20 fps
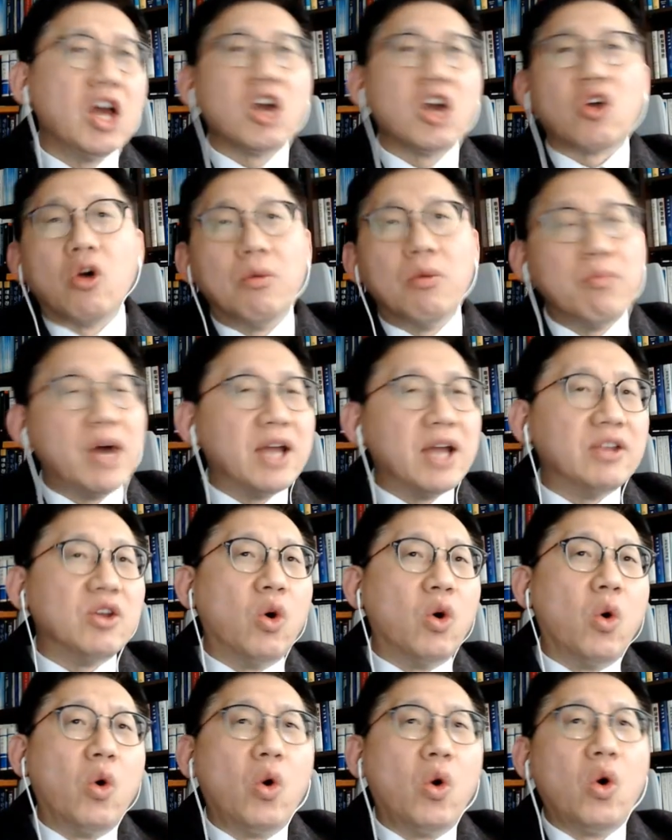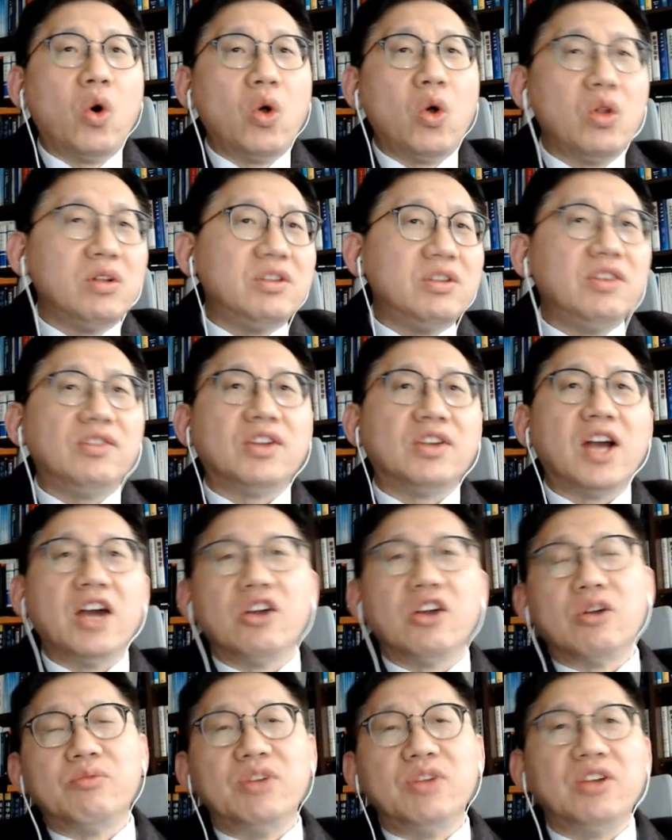Combined, all these
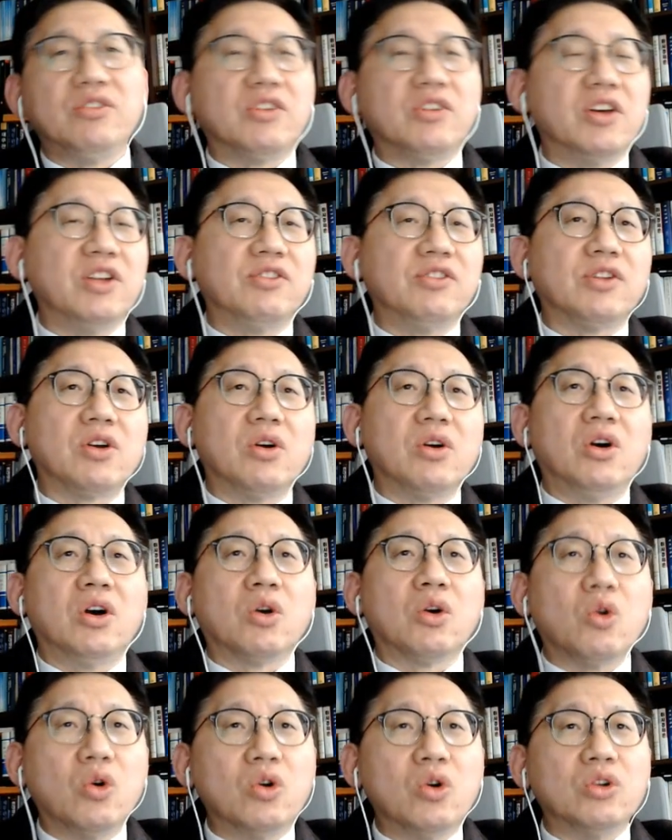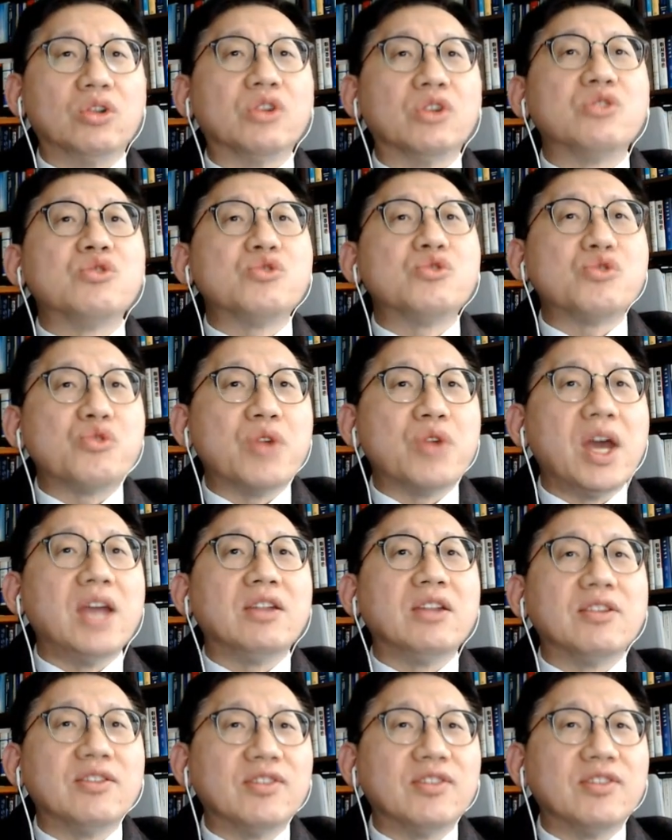risks is called the trade